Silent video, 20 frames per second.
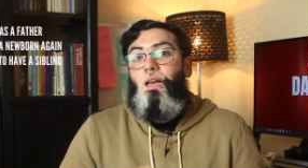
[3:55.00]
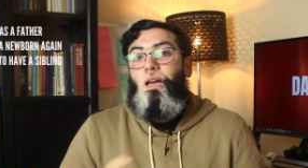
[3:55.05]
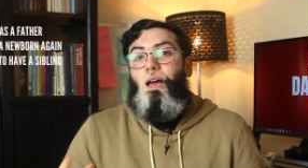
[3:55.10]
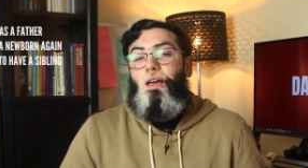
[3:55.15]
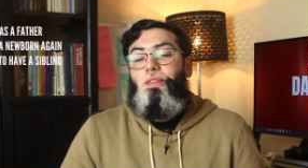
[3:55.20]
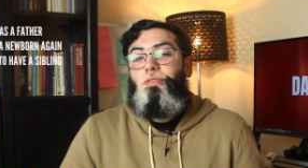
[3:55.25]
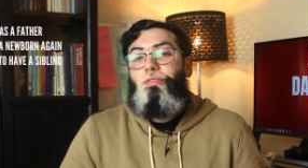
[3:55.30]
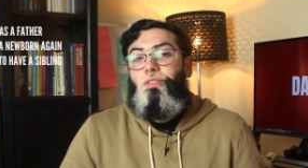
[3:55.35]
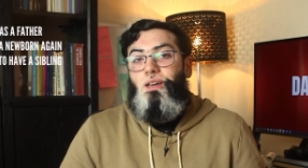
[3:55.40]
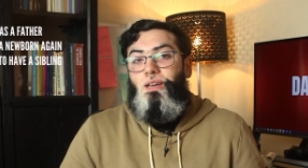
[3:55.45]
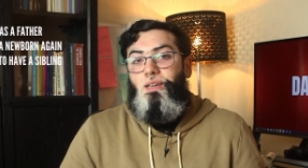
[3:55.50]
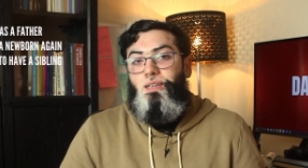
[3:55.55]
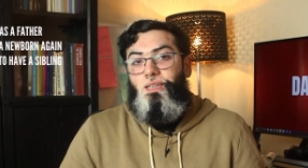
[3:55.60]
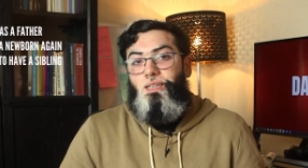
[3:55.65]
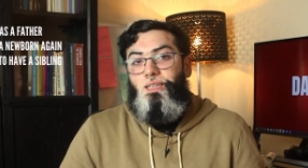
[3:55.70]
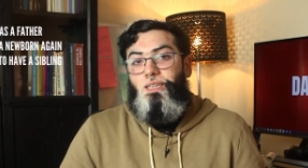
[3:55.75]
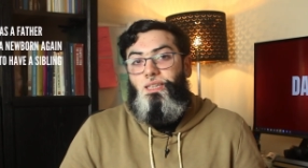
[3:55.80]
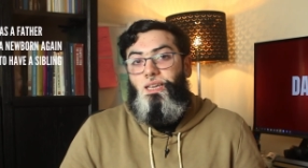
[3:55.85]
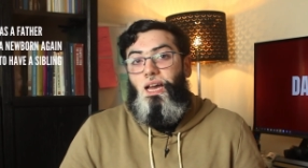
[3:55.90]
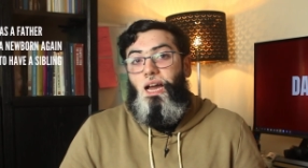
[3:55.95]
And
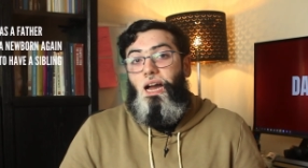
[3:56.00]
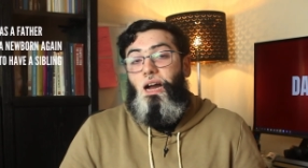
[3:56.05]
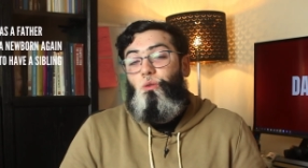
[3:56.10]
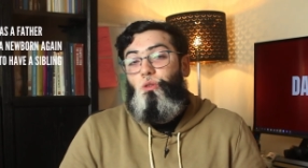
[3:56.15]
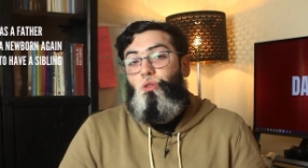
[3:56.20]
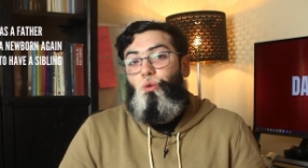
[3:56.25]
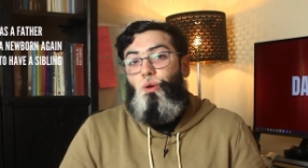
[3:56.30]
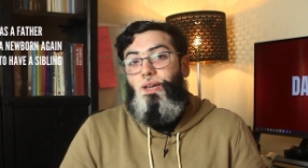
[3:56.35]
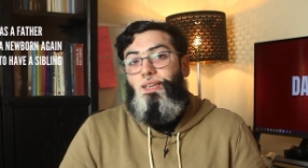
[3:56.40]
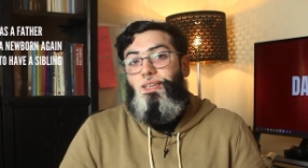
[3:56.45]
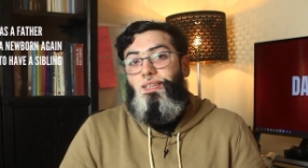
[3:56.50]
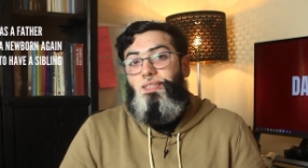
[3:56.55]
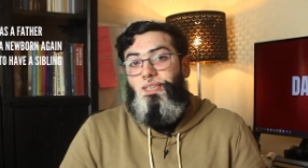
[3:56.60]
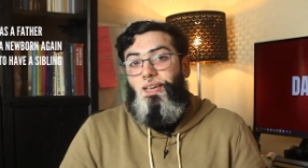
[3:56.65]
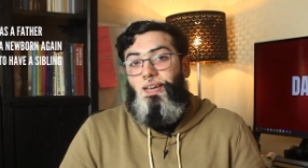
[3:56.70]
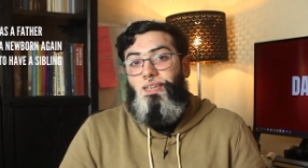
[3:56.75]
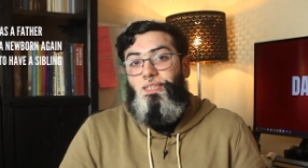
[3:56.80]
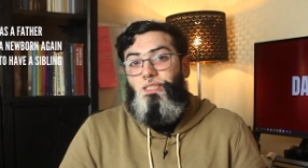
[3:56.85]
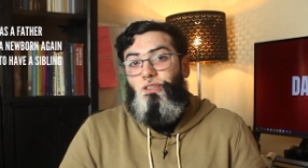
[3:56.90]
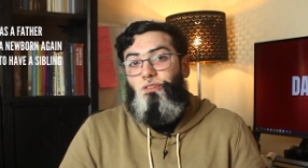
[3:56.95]
thirdly, I was quite
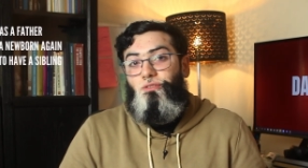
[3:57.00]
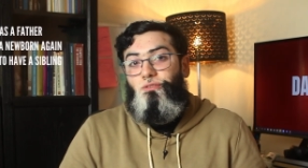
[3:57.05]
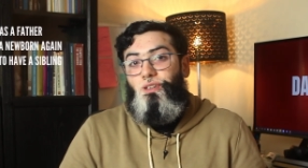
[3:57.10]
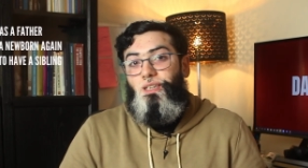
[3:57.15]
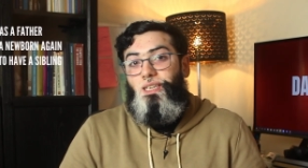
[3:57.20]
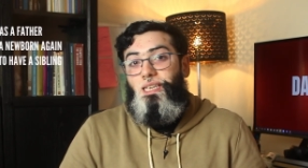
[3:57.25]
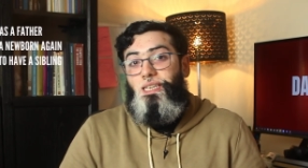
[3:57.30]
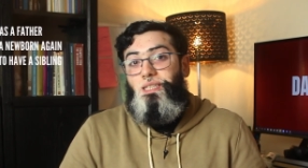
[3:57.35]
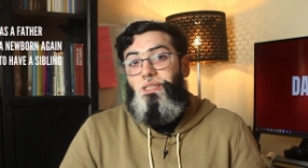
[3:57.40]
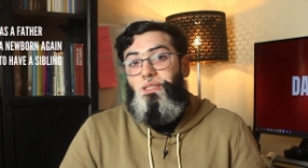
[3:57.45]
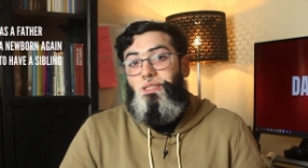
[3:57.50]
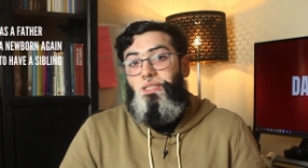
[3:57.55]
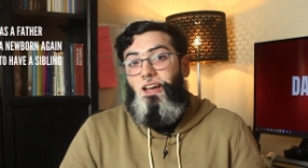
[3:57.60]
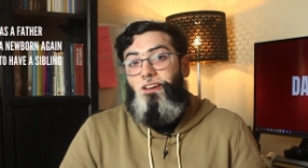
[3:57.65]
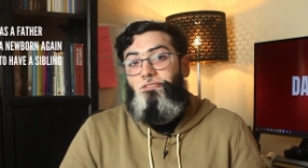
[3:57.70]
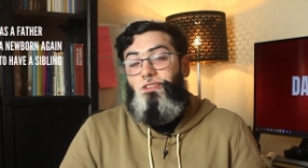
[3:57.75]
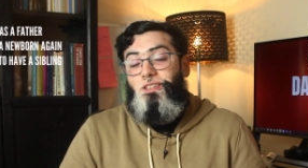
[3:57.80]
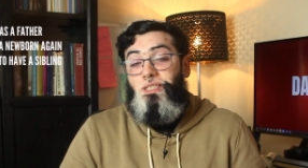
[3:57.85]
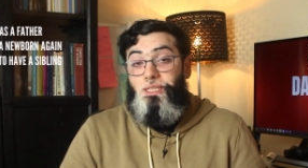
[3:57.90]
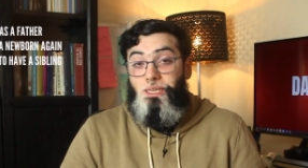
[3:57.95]
excited for Isa to
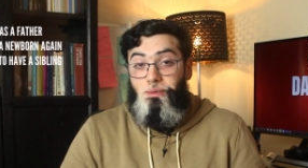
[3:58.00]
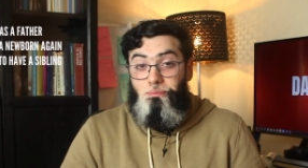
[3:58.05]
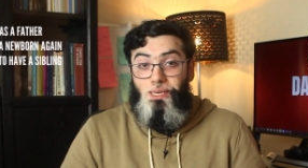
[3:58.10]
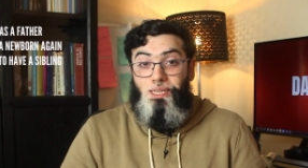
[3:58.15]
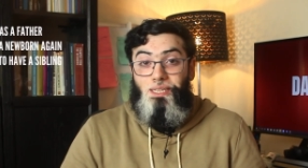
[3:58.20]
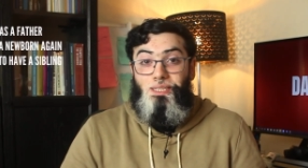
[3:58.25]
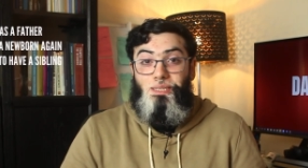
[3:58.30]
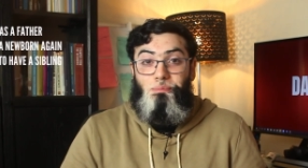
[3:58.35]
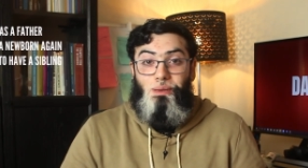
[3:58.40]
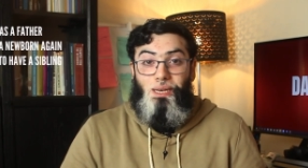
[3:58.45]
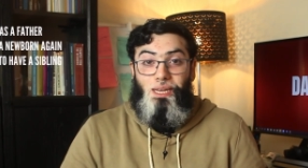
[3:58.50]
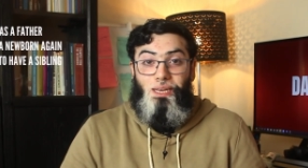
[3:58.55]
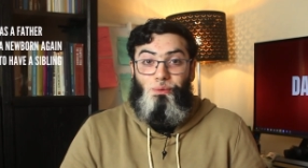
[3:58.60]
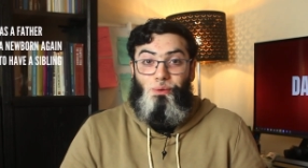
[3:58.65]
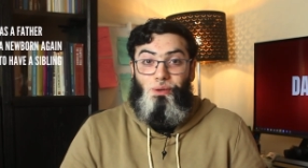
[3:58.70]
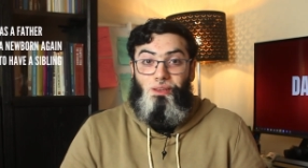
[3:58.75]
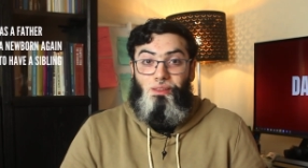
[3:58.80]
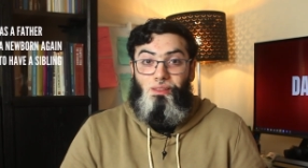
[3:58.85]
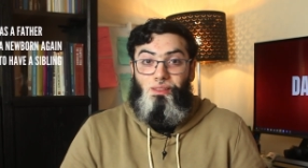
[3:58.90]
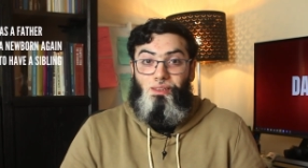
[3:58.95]
have a sibling to play
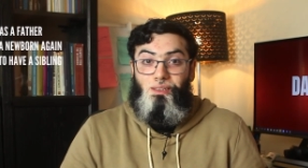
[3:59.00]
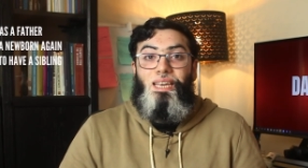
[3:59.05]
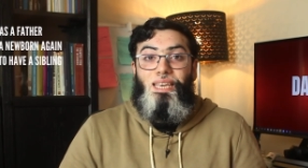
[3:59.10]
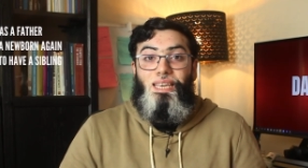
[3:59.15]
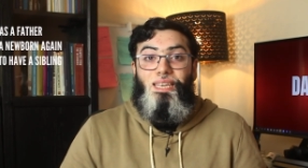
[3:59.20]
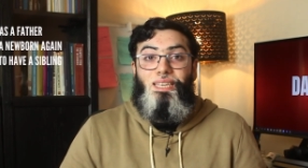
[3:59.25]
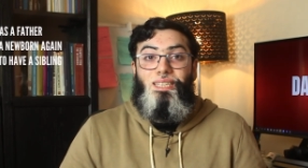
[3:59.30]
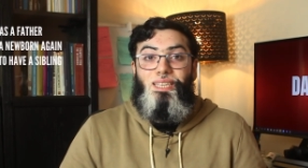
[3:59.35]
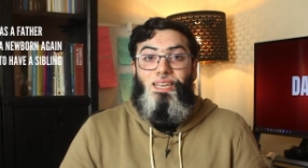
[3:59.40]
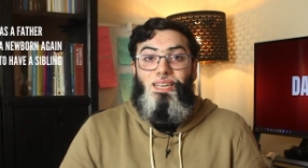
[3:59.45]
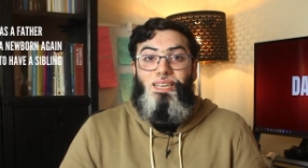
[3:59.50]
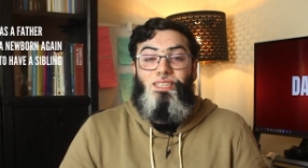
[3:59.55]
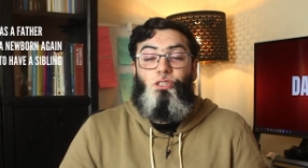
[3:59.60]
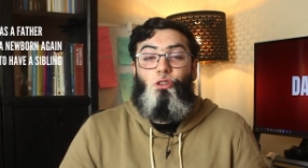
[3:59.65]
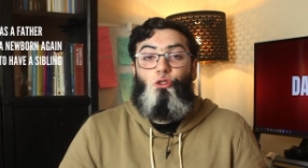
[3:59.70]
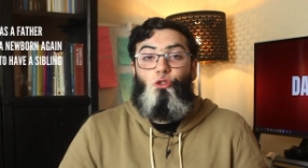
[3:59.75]
with. Isa is a